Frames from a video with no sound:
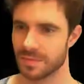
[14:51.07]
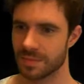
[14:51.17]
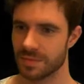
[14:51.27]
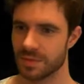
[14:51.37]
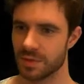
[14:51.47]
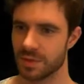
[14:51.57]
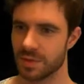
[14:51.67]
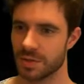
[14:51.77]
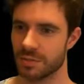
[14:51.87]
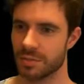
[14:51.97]
So you
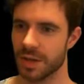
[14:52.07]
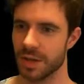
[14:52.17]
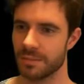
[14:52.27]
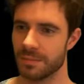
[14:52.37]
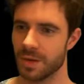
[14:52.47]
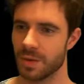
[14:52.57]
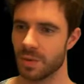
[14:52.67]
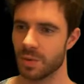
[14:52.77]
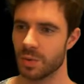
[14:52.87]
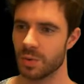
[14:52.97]
can blame me
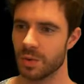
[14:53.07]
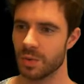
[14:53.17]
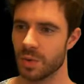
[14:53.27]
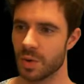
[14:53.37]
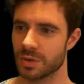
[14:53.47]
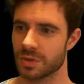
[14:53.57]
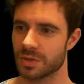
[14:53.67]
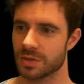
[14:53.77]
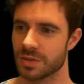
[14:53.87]
all you want.